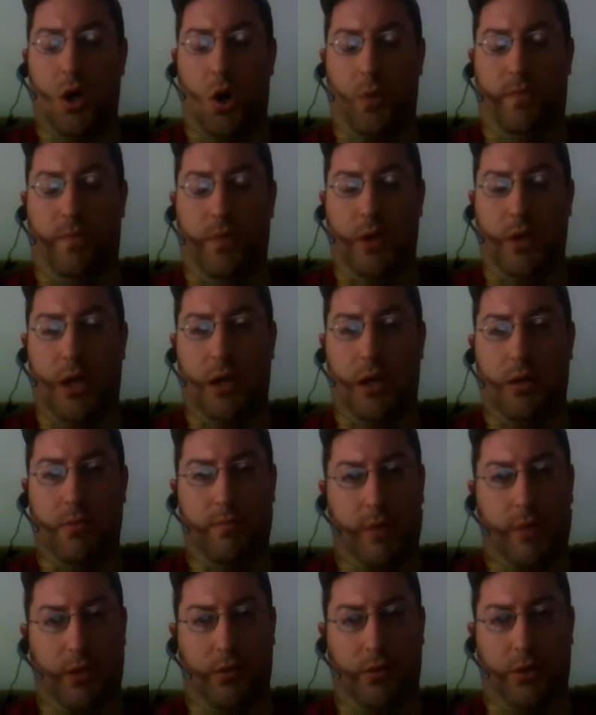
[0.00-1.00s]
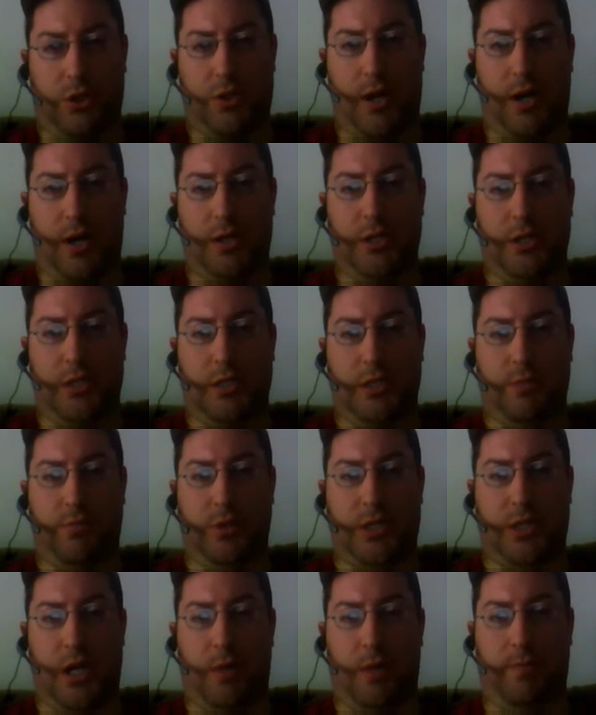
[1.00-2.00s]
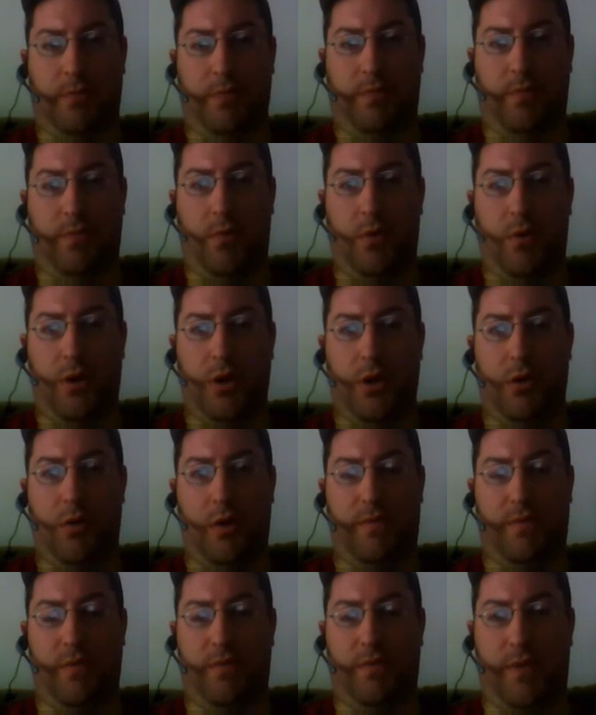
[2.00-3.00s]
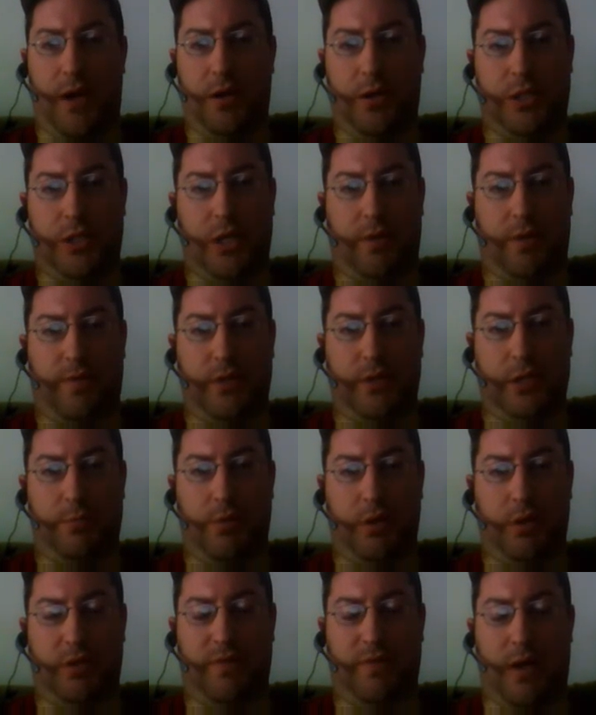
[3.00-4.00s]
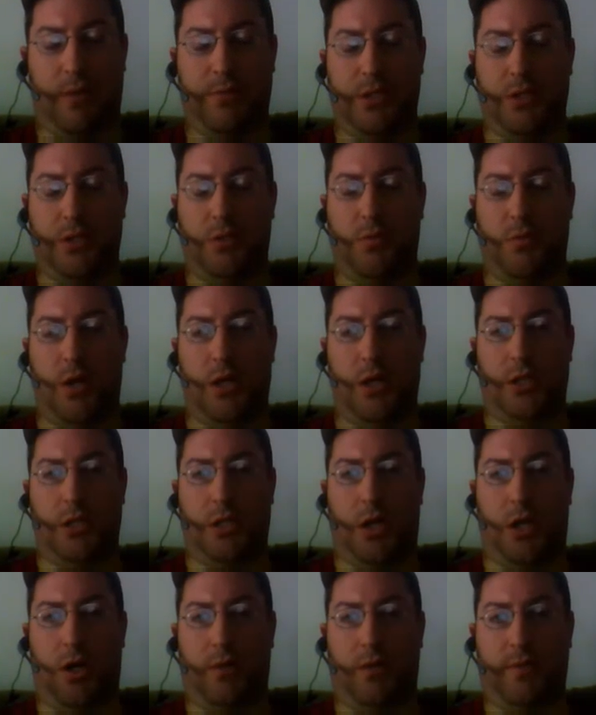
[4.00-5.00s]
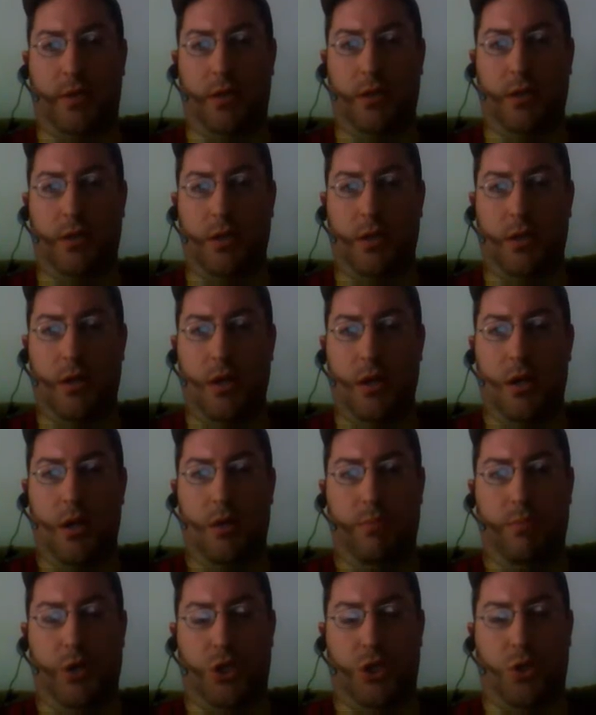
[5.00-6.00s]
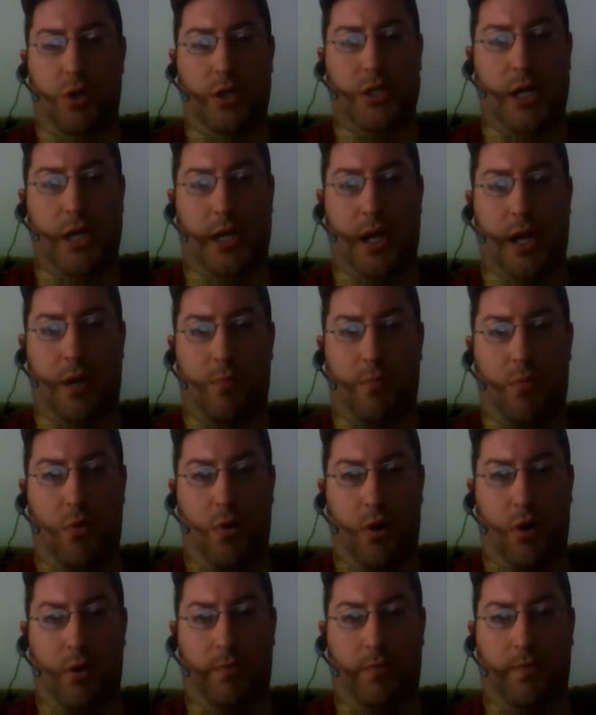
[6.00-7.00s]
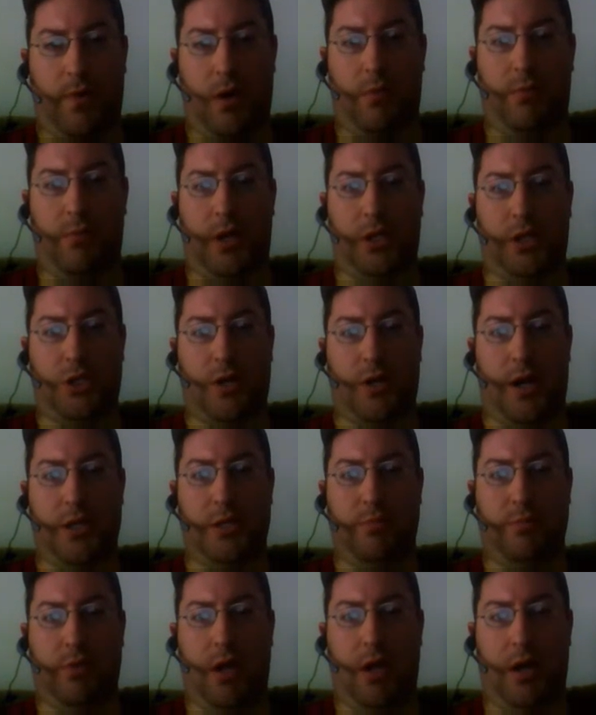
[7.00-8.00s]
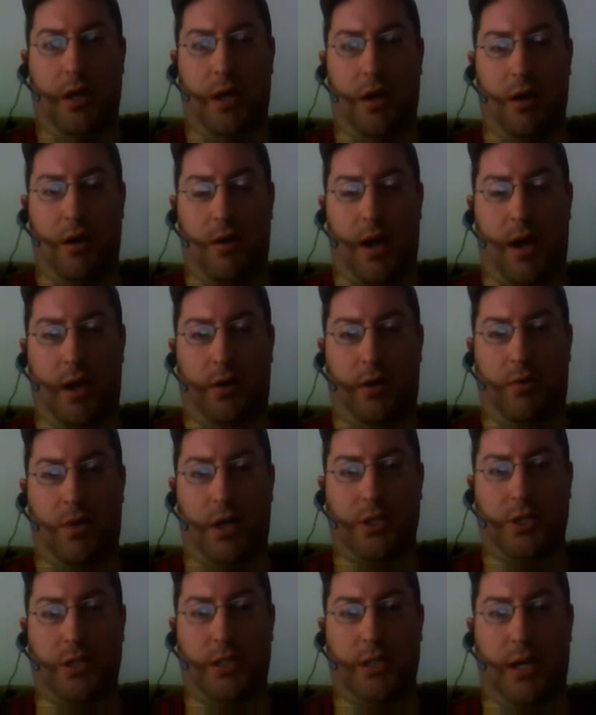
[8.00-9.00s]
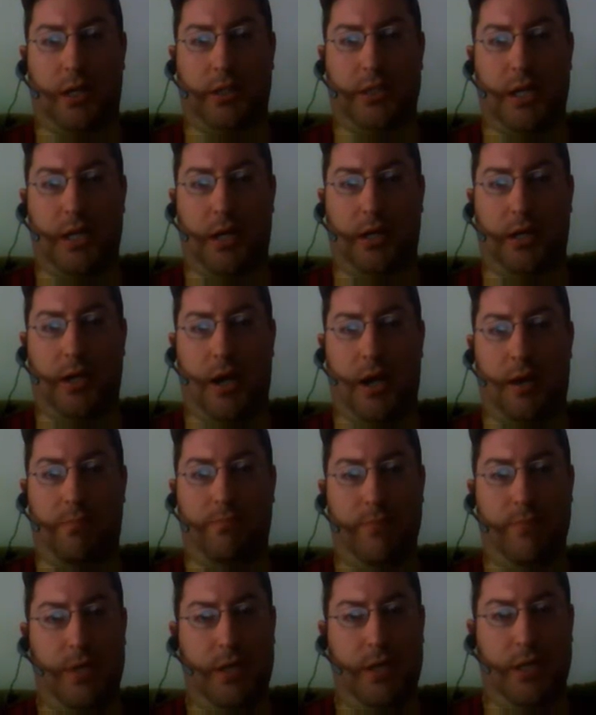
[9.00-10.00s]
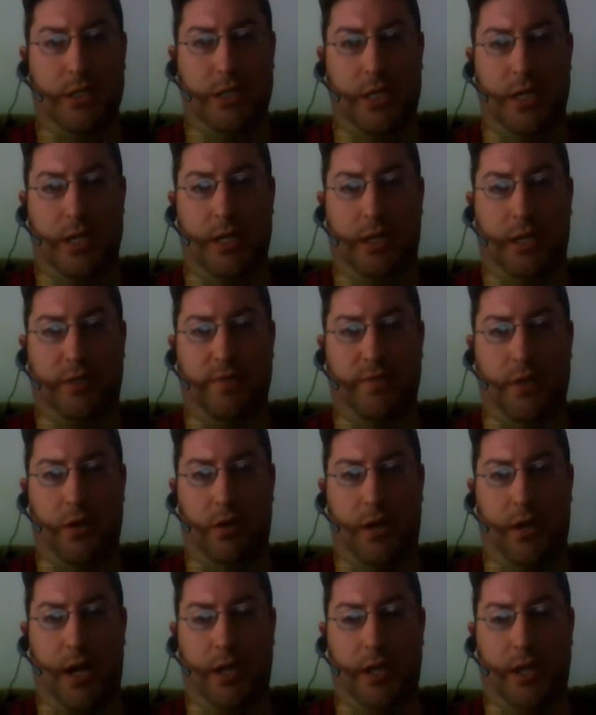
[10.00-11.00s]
hopefully that little strategy tip was helpful for you. If you find yourself in these post-flop situations often, be sure to check out more from my strategy blog here at crushthedonks.com. See you in the next video,